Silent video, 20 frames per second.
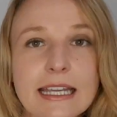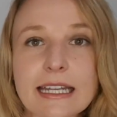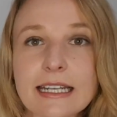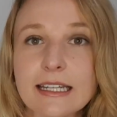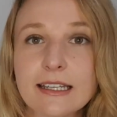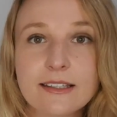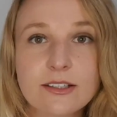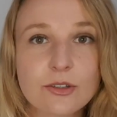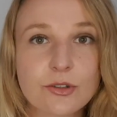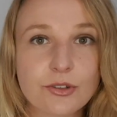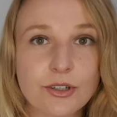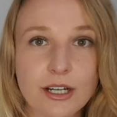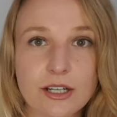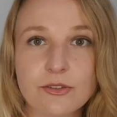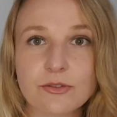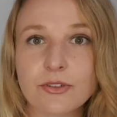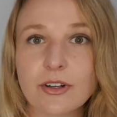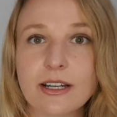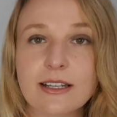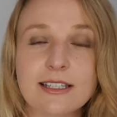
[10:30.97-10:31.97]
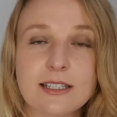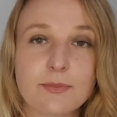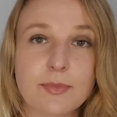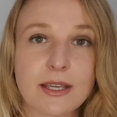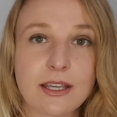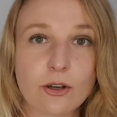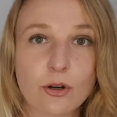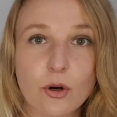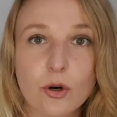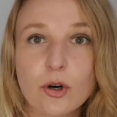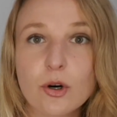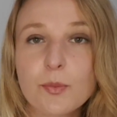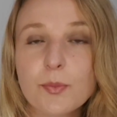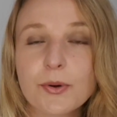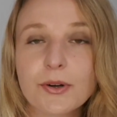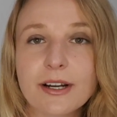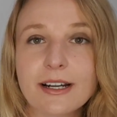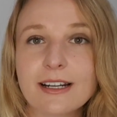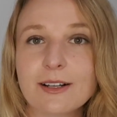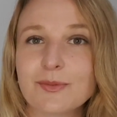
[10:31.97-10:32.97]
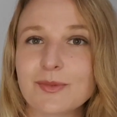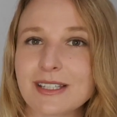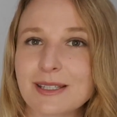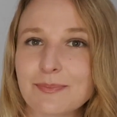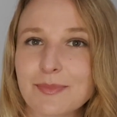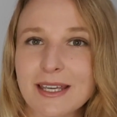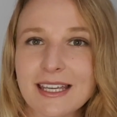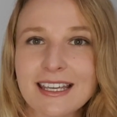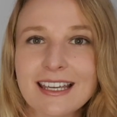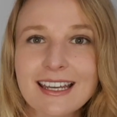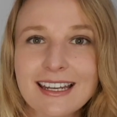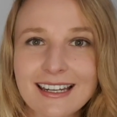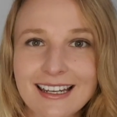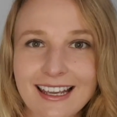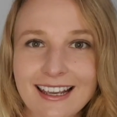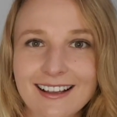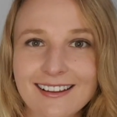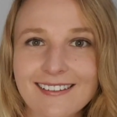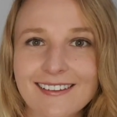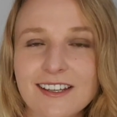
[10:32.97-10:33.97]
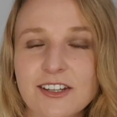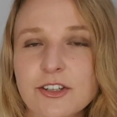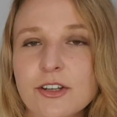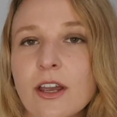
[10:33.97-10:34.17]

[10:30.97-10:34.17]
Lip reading: It is a great phrase to be incorporating when speaking in English,